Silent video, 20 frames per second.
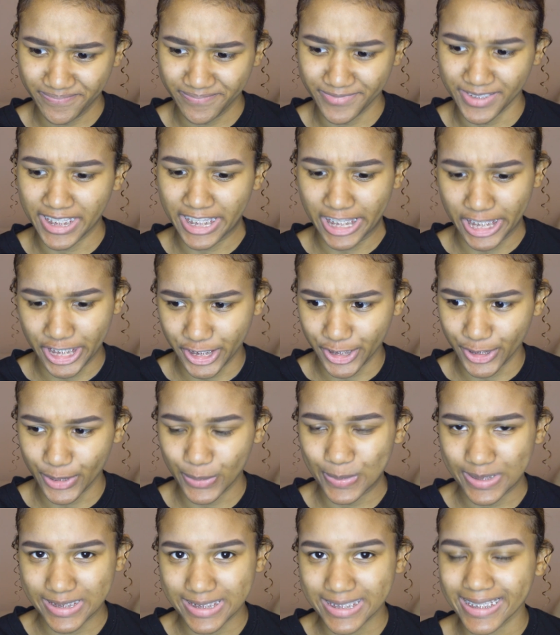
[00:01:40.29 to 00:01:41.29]
The heater,
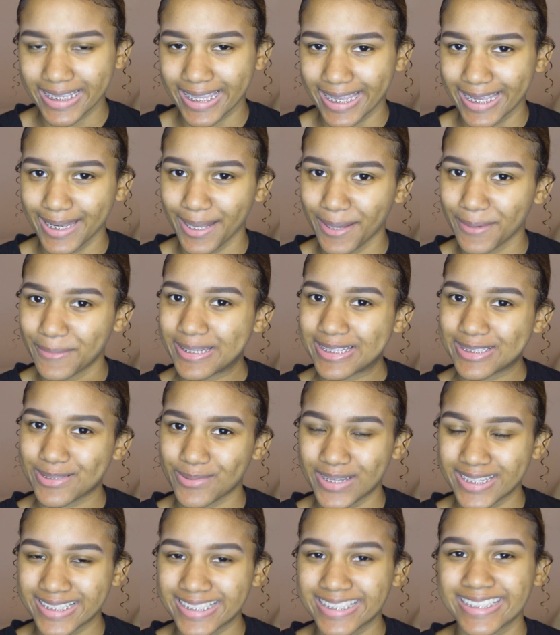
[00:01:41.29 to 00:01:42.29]
once again, always
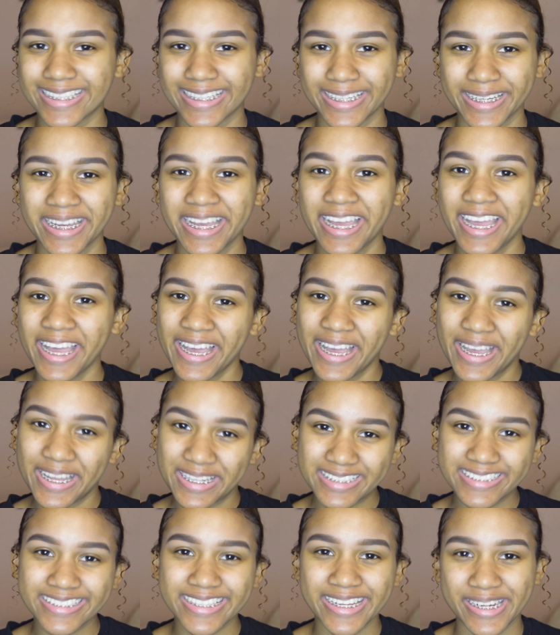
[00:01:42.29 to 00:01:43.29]
wants to
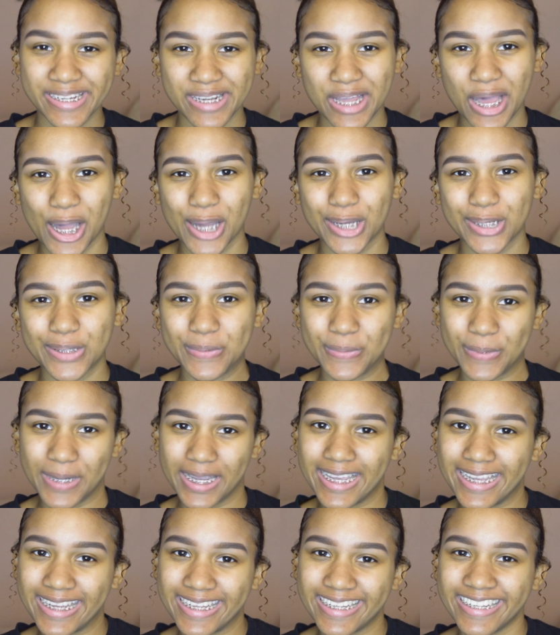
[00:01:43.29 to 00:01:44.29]
turn on
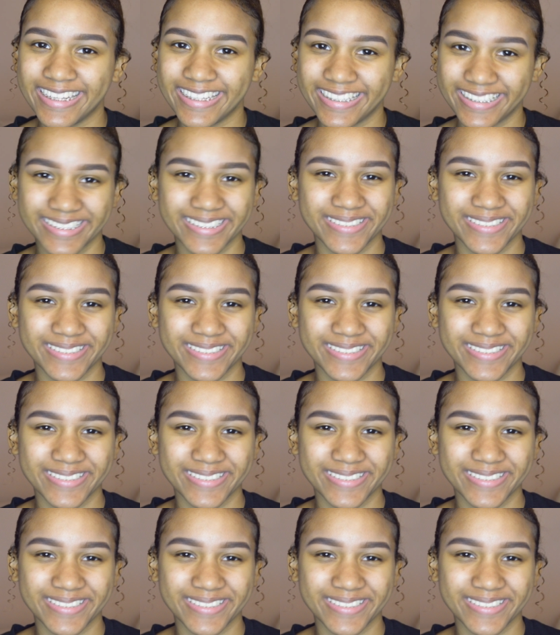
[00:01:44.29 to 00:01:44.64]
when